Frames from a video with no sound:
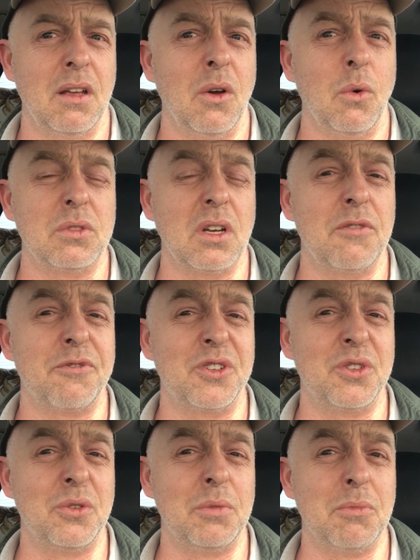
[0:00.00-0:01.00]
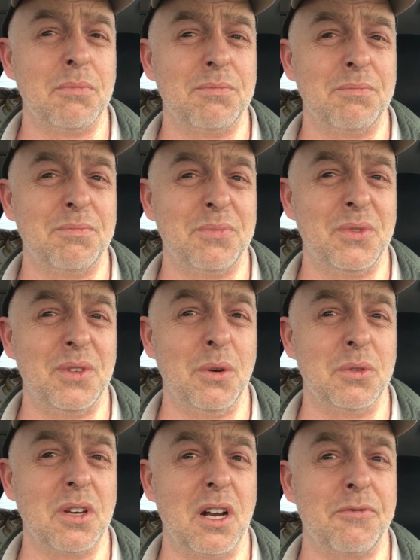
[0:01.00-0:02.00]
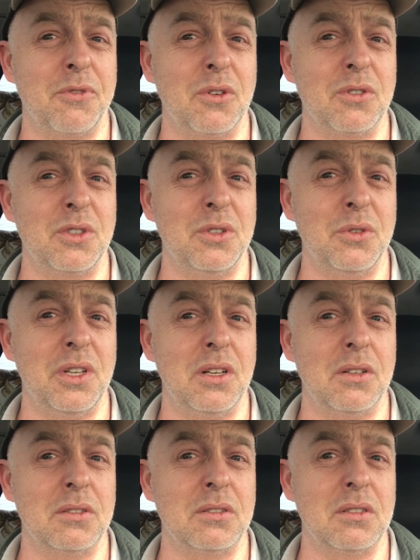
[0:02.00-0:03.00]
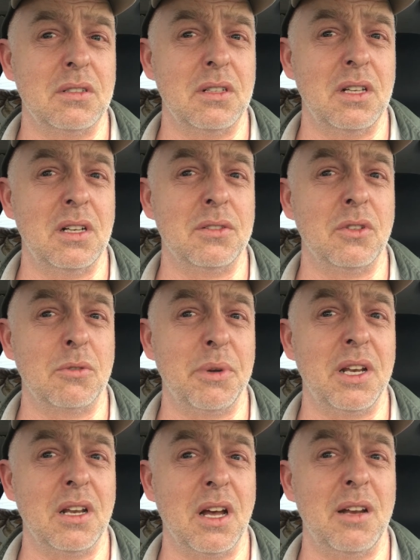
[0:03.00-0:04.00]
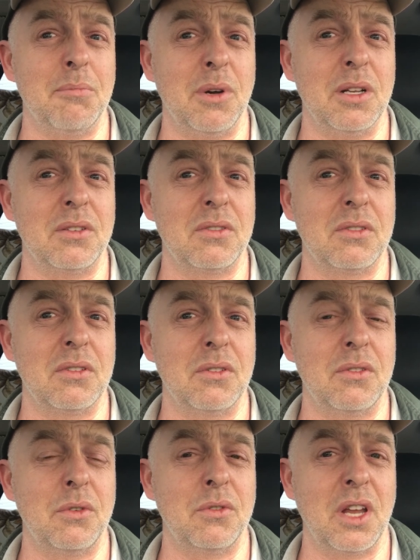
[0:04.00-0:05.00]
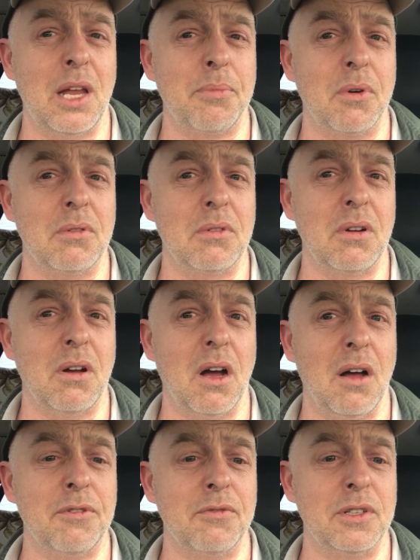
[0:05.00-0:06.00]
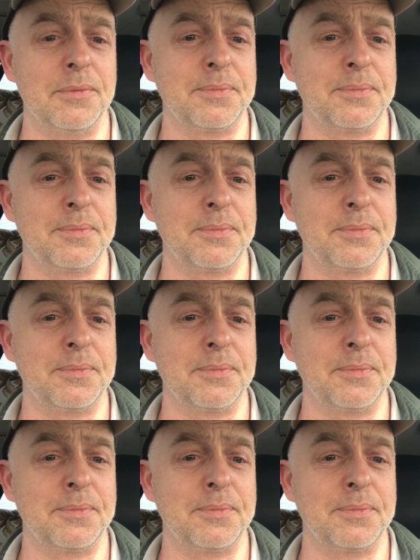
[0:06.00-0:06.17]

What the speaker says: Was on it for 2 years, and it took me 9 months to taper off of it.